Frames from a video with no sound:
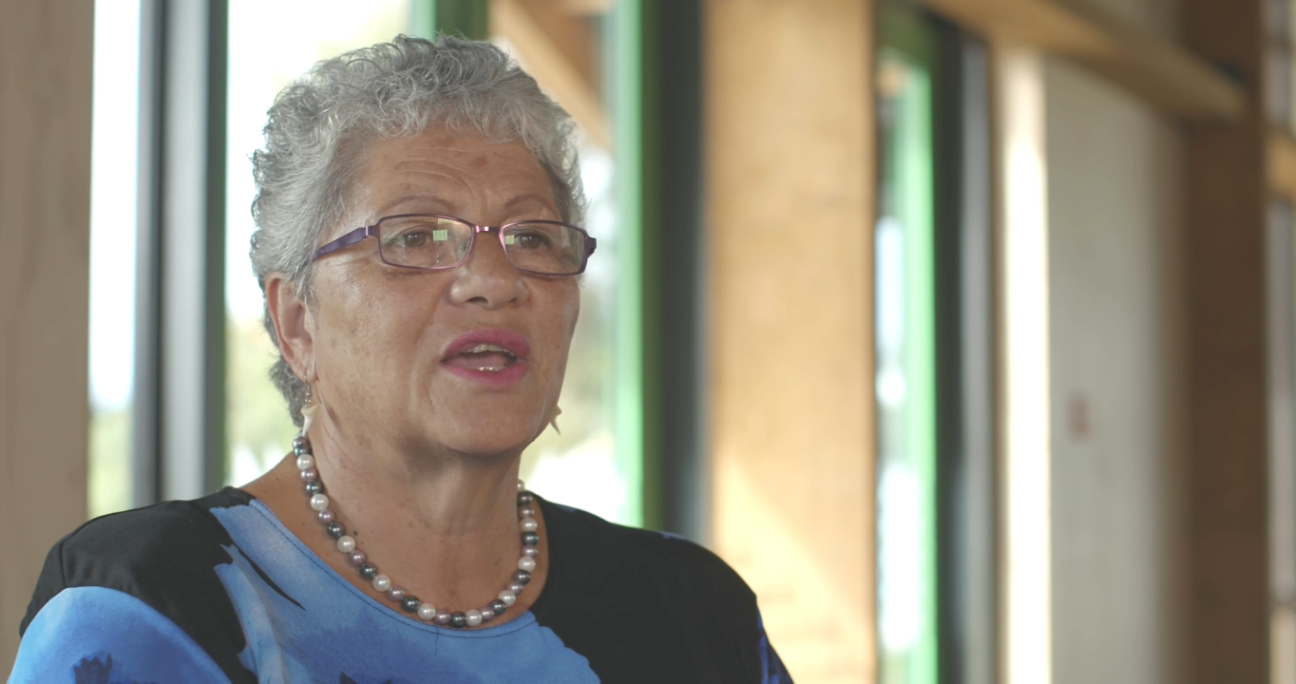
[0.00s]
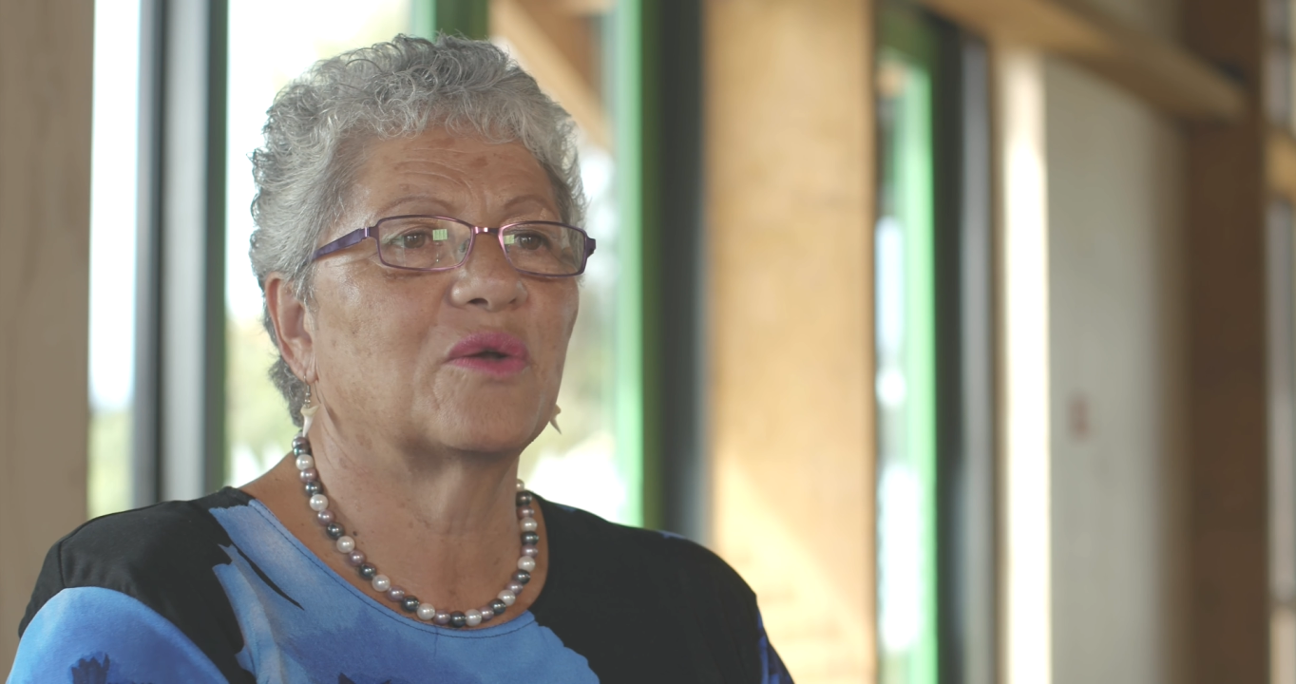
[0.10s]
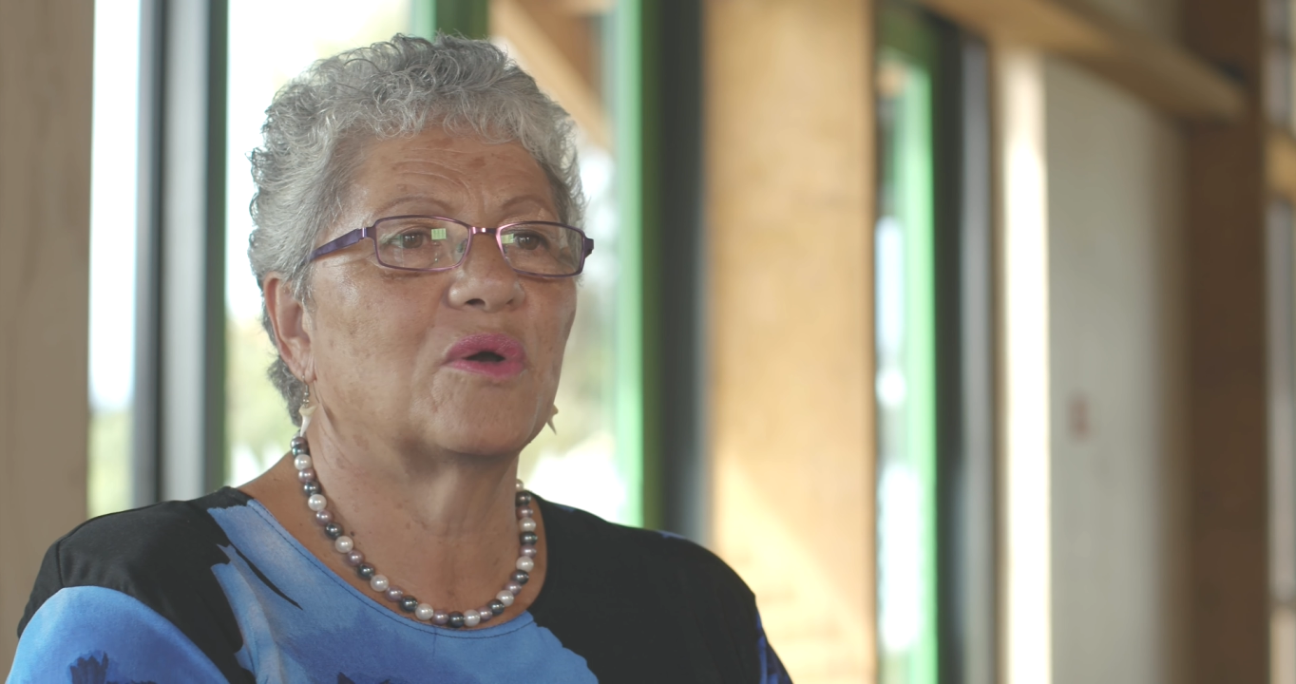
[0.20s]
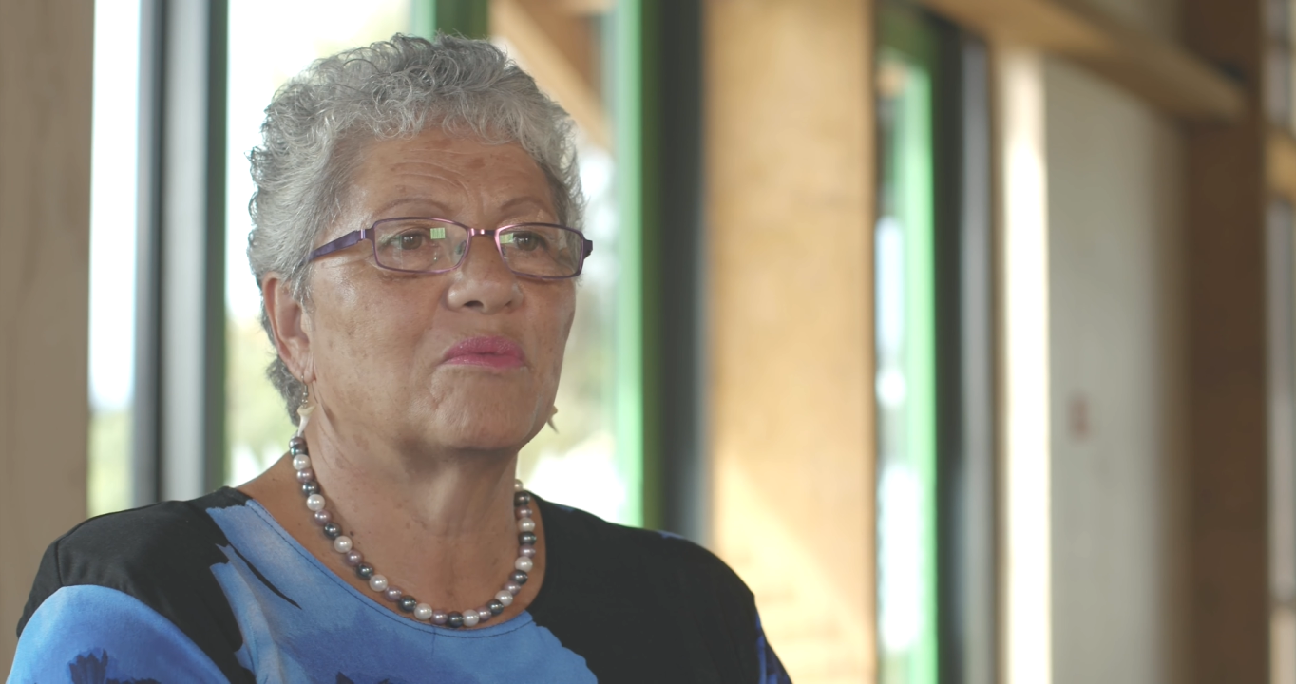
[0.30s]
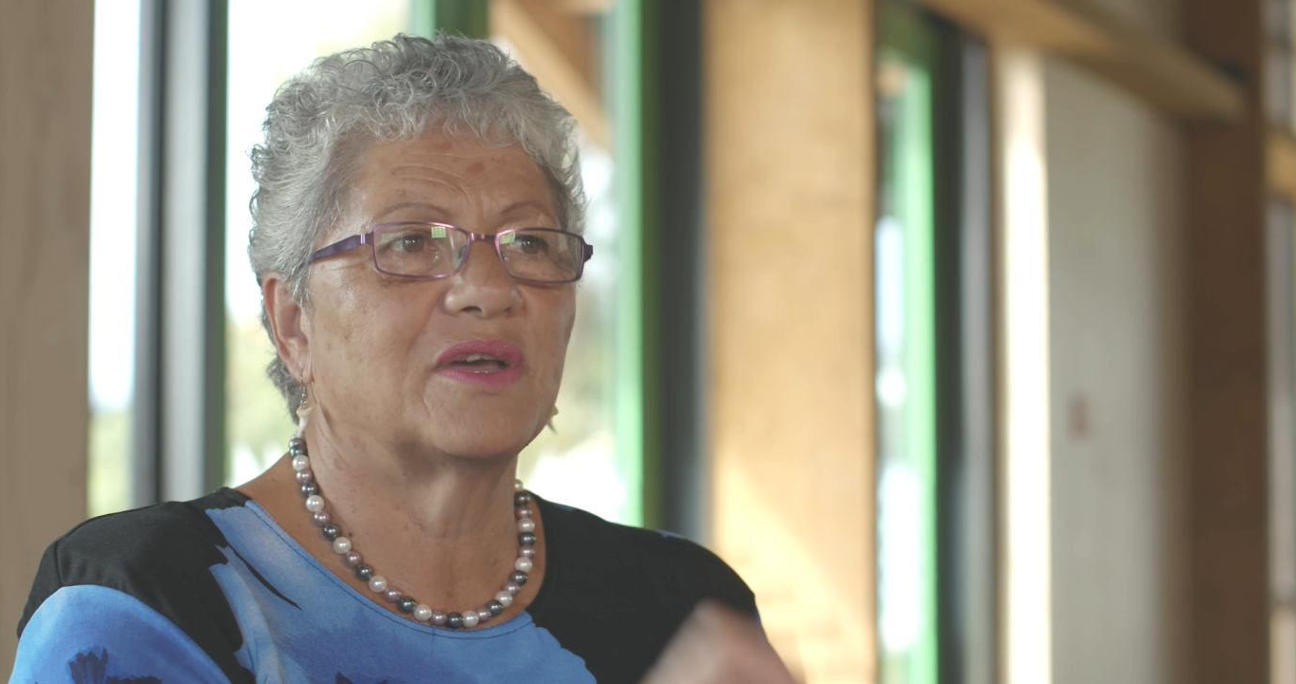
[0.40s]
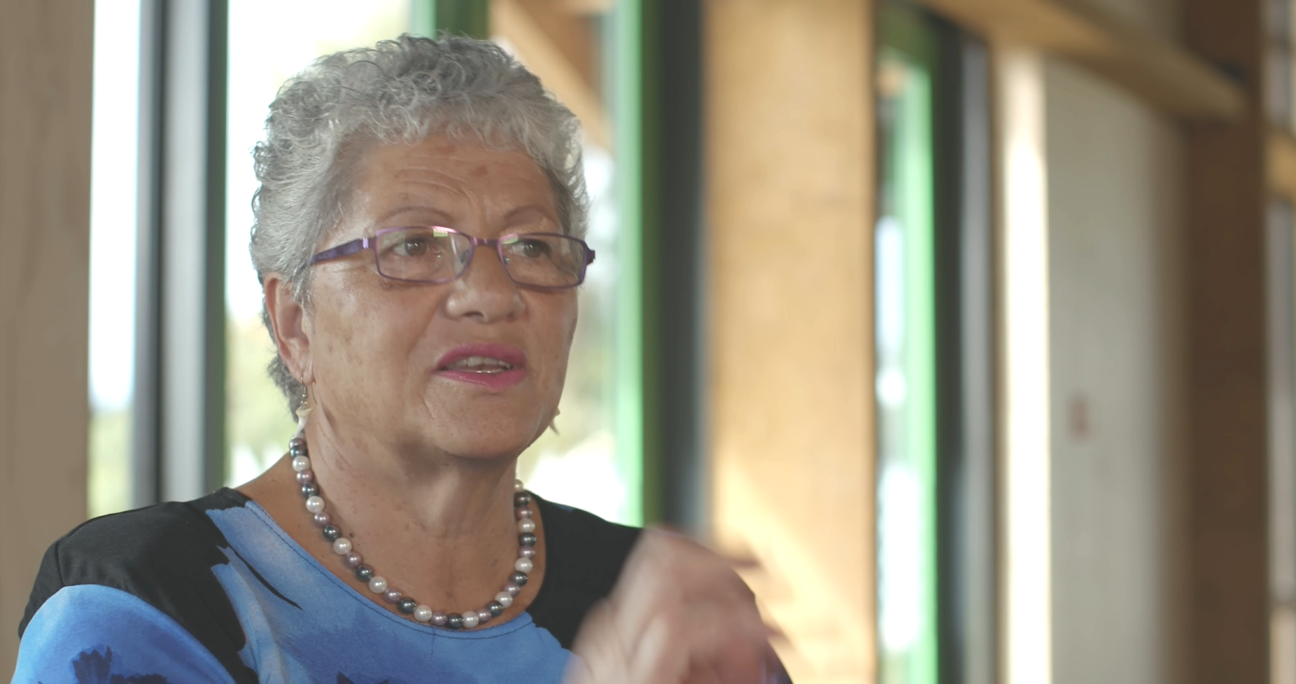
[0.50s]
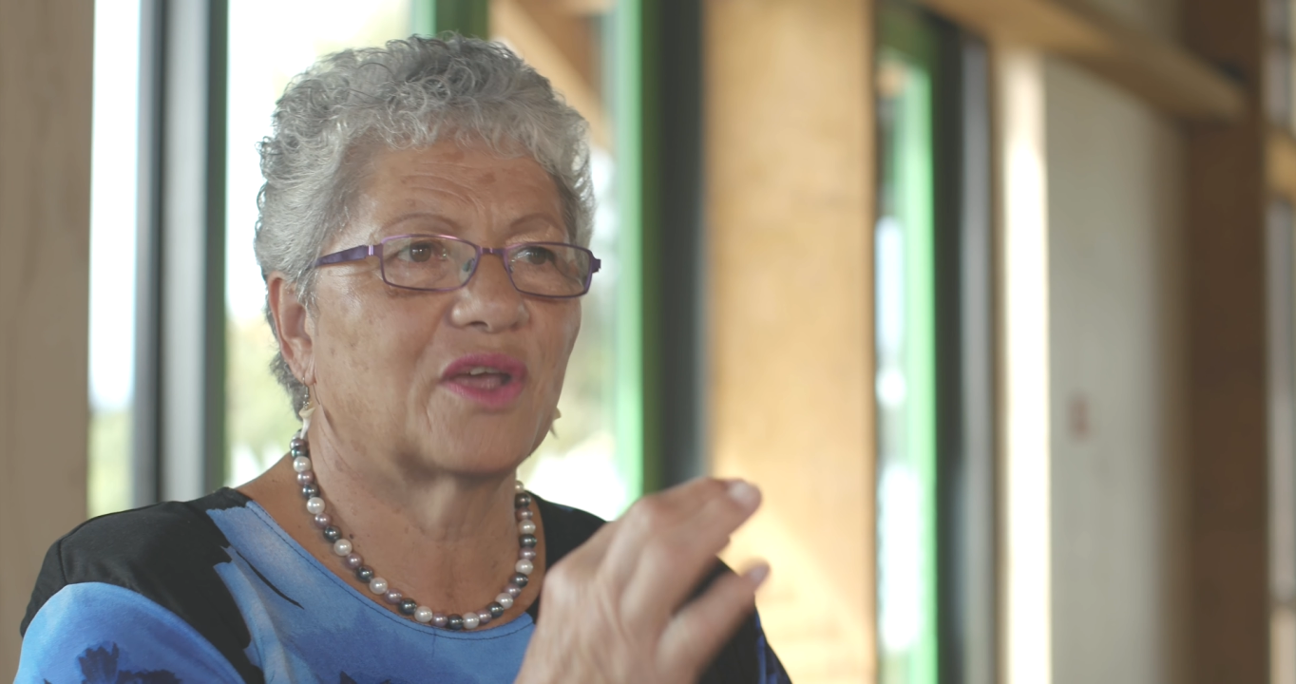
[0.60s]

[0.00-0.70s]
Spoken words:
equipment,